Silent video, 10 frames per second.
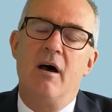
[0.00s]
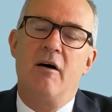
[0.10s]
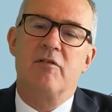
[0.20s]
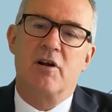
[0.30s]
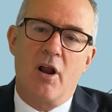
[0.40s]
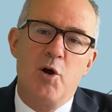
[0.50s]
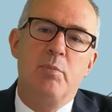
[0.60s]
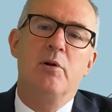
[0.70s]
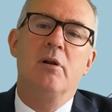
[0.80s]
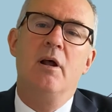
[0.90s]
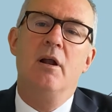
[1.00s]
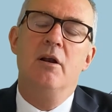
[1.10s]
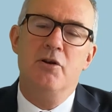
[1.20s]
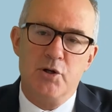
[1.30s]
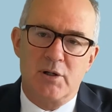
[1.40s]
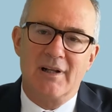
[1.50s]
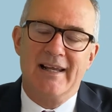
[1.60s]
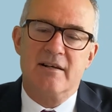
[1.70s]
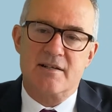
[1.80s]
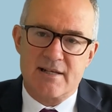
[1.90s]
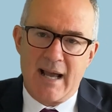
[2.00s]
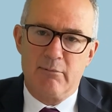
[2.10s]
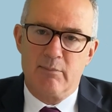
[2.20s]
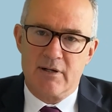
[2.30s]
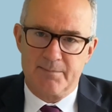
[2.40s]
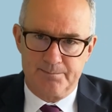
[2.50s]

of global nuclear disarmament.